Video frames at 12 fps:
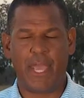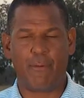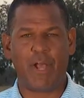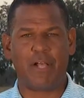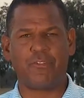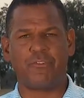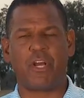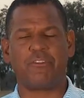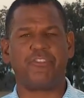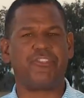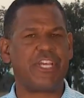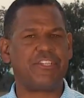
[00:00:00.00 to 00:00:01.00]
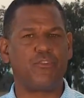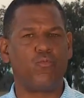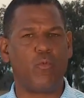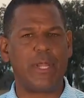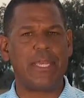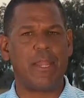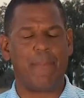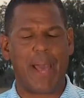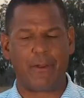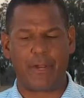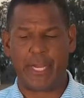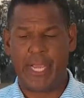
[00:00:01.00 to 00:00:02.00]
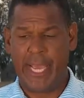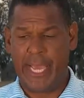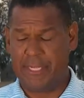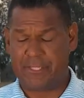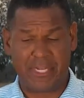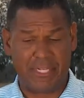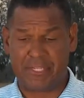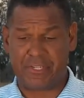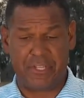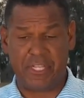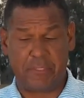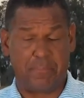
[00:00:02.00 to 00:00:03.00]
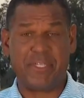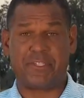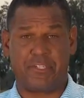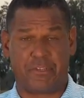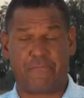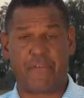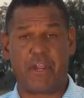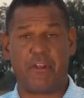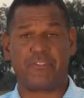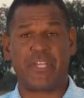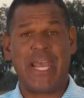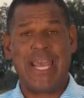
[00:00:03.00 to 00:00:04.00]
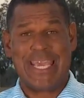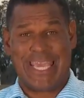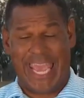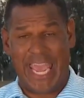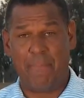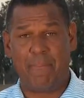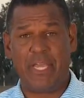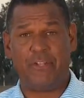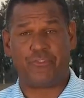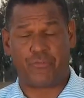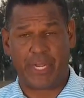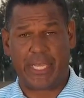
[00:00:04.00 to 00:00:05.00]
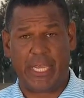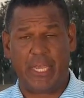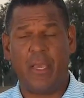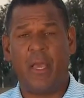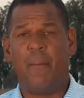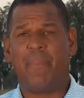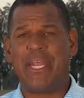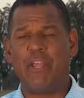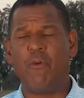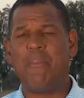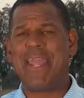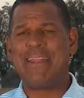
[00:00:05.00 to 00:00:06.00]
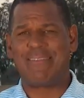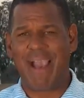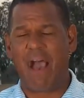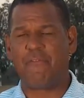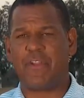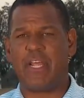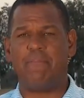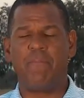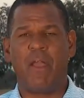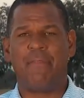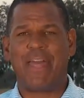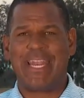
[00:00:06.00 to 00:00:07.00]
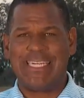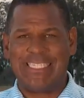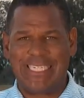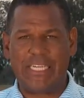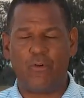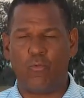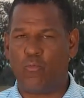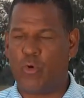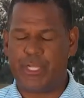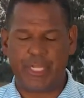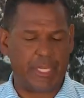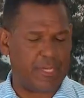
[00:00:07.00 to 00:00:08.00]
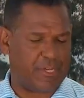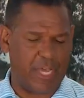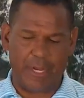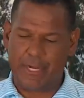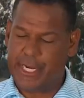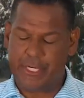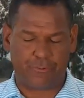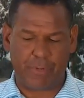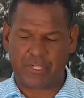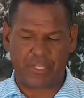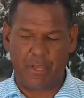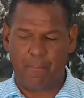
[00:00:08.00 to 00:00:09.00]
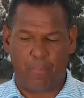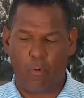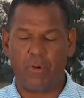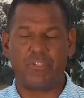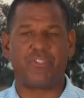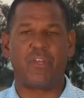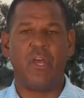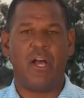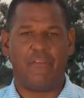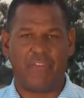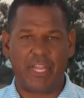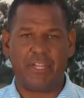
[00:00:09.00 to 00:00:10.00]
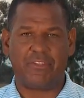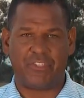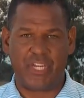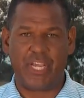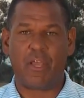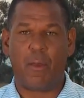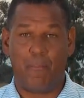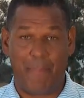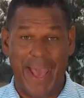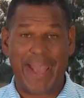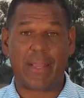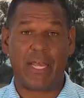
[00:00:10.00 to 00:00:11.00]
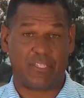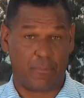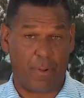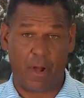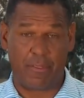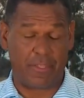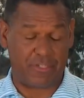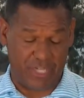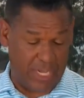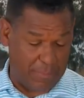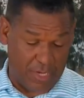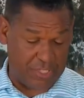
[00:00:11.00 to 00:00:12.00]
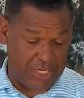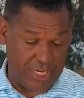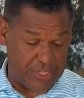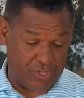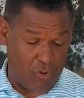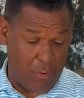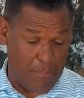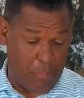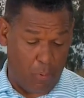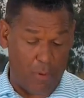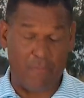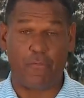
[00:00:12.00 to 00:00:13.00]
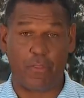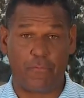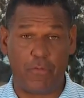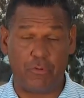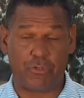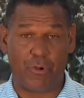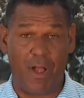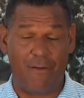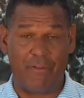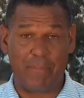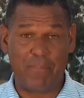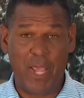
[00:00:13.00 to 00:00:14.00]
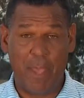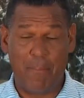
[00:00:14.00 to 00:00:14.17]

Yeah, we also talked to Jason Witten about it, and he said, listen, these business affairs can be tricky, but he remained confident that a deal would get done, and he stressed the importance of getting Zeke back as a part of this team because he is so important for the future of it.